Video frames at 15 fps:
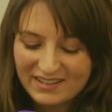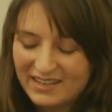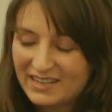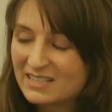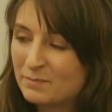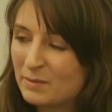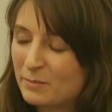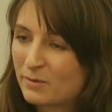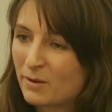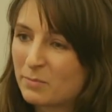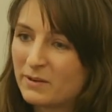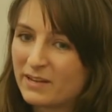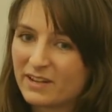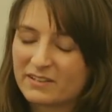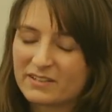need to be
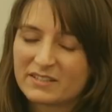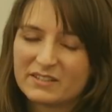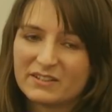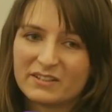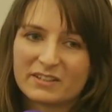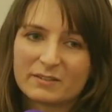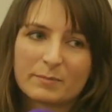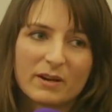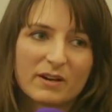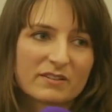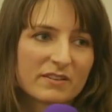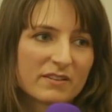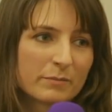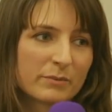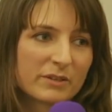properly understood as
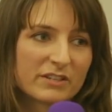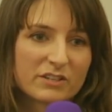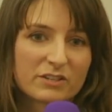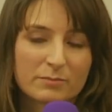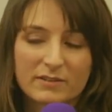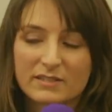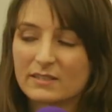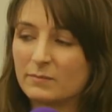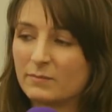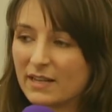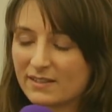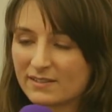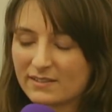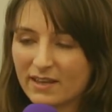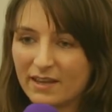part of the British Muslim
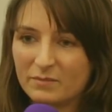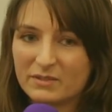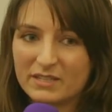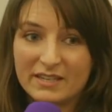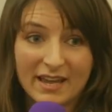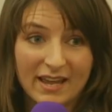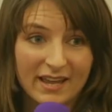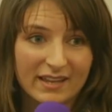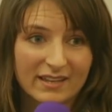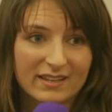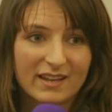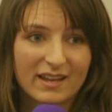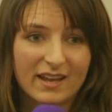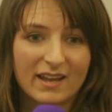landscape today.